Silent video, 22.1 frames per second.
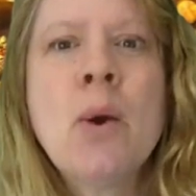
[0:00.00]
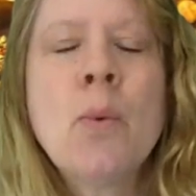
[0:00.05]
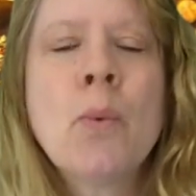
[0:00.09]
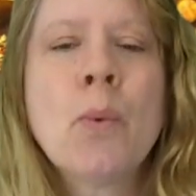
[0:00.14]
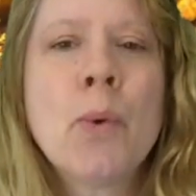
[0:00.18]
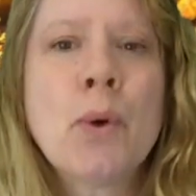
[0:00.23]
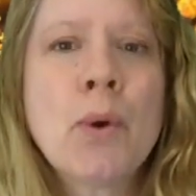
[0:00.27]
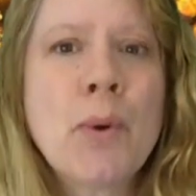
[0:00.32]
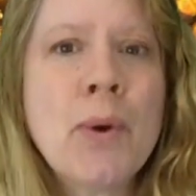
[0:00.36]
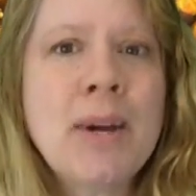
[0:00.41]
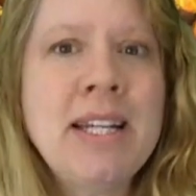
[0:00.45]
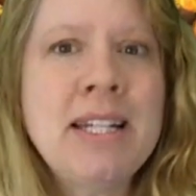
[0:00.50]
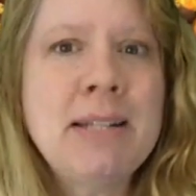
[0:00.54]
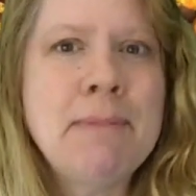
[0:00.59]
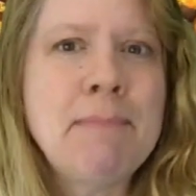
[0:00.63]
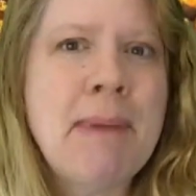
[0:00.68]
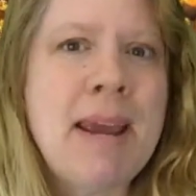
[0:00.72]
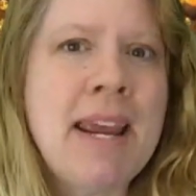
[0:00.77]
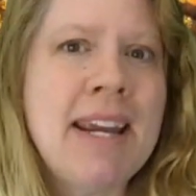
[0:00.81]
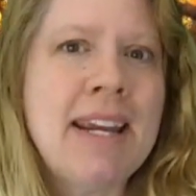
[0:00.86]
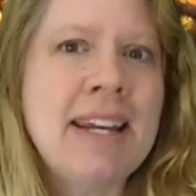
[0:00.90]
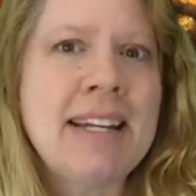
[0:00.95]
We're going to
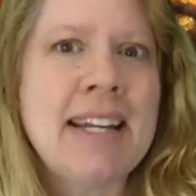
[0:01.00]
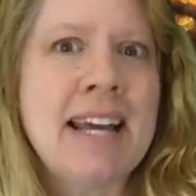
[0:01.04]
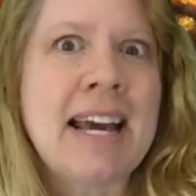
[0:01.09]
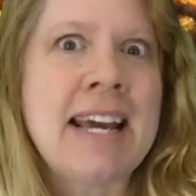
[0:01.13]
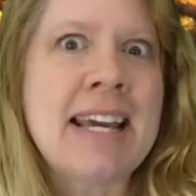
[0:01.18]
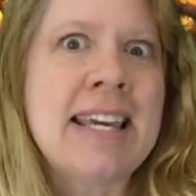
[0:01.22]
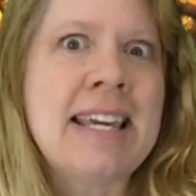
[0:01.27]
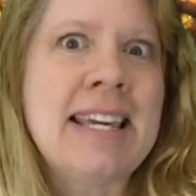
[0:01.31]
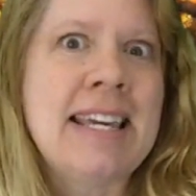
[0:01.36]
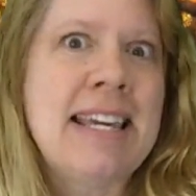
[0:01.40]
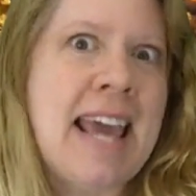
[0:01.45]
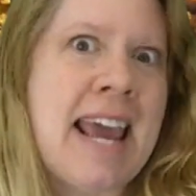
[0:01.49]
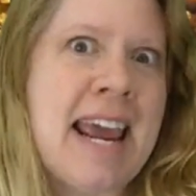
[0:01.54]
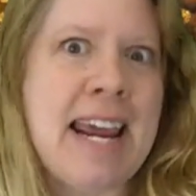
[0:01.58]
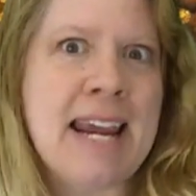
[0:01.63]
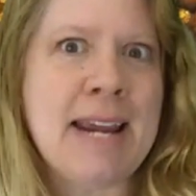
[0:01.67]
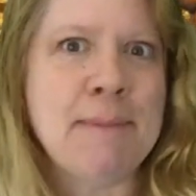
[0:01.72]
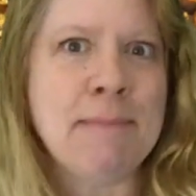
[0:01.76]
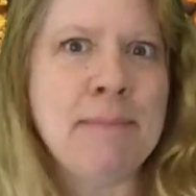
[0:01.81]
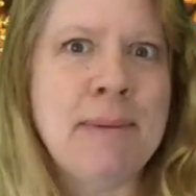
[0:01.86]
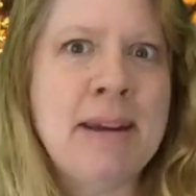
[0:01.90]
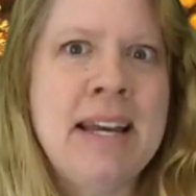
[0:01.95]
make it a
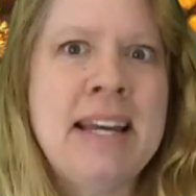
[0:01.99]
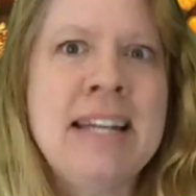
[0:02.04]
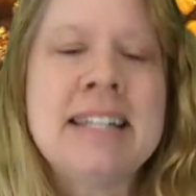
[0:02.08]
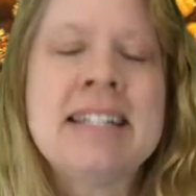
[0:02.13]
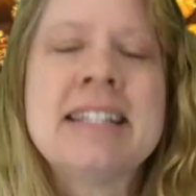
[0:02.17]
game